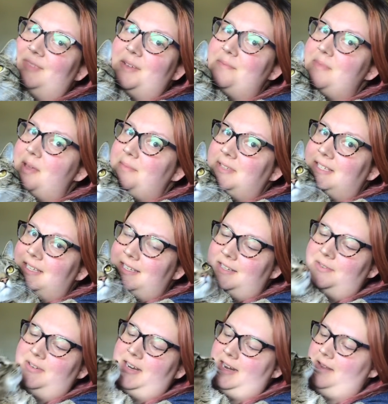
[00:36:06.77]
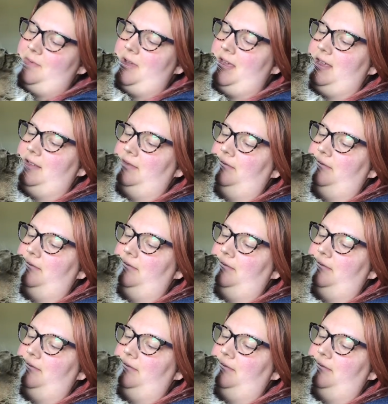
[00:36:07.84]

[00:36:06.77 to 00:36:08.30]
Mommy's gonna do it anyway.